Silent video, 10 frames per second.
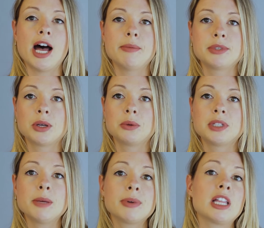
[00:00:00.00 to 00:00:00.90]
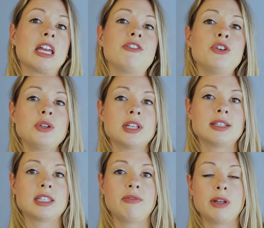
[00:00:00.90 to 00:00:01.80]
So typically a food
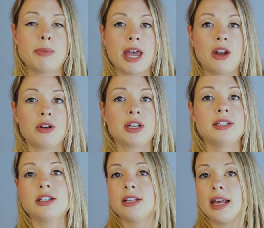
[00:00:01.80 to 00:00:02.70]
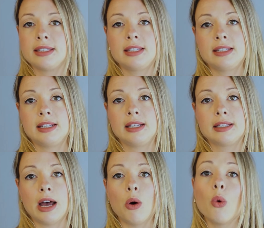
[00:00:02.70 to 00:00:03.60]
sensitivity panel can test these things
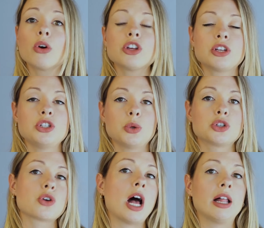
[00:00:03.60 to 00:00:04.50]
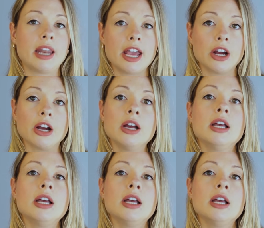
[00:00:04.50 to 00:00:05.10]
out, or you can do a trial and error,